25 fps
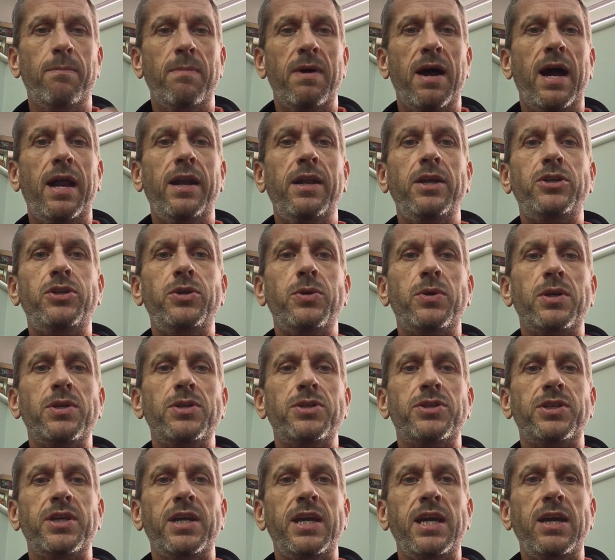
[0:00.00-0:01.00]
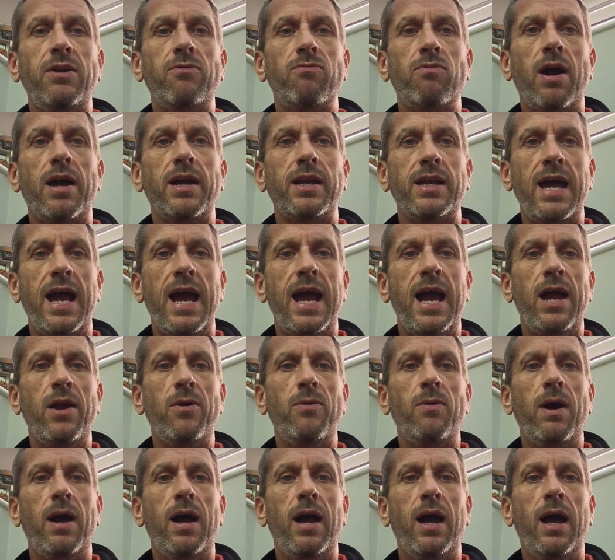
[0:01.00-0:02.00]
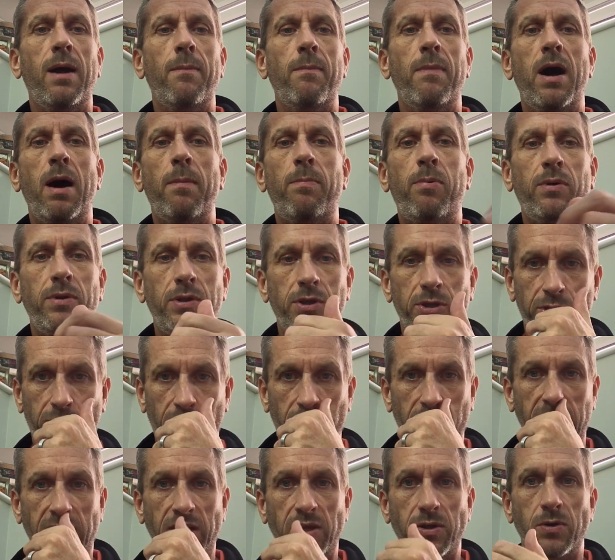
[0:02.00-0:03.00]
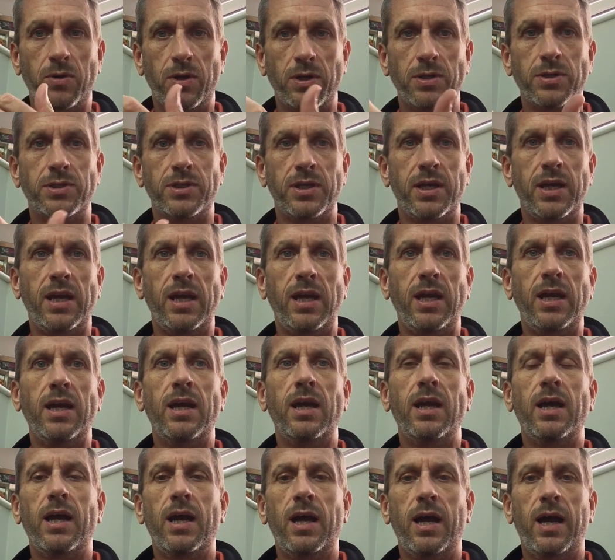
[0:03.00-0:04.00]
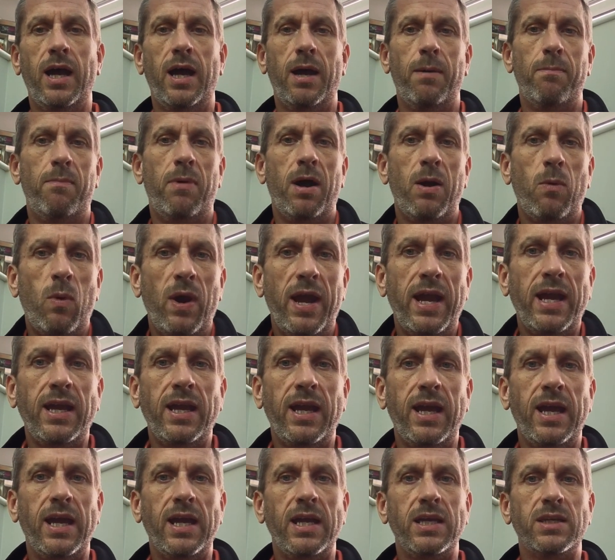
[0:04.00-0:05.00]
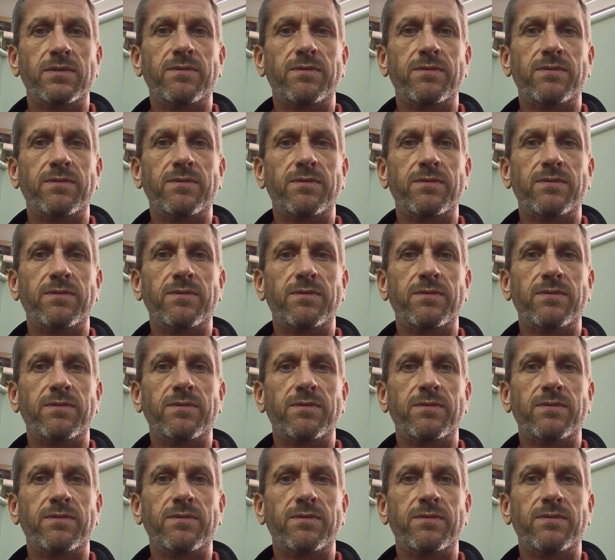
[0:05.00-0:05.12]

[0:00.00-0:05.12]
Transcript: And as you can see right now, up on the screen, you can see my weight is